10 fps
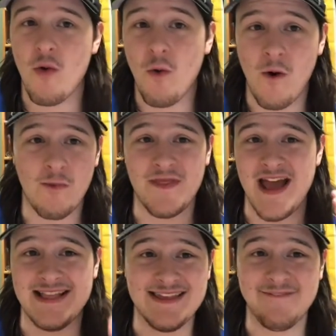or when
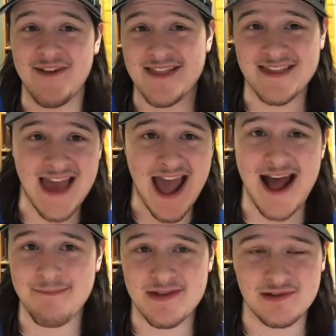that defense is
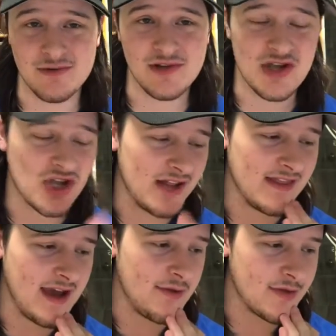absolutely shut down.